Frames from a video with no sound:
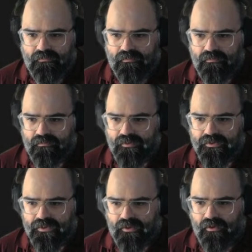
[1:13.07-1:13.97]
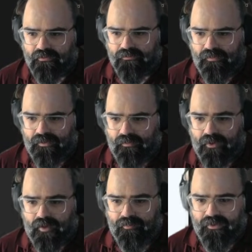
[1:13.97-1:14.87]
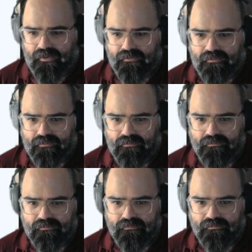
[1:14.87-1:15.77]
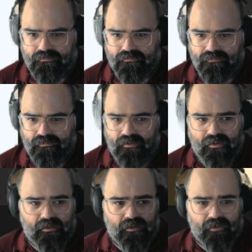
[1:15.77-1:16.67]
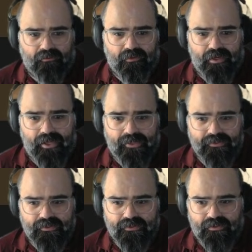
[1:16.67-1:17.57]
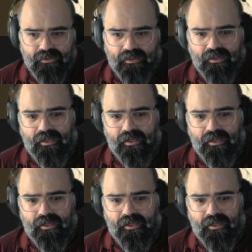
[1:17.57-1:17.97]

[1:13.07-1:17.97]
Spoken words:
where does it go? Oh, there we go, Marketplace. You click over on agents, and you can get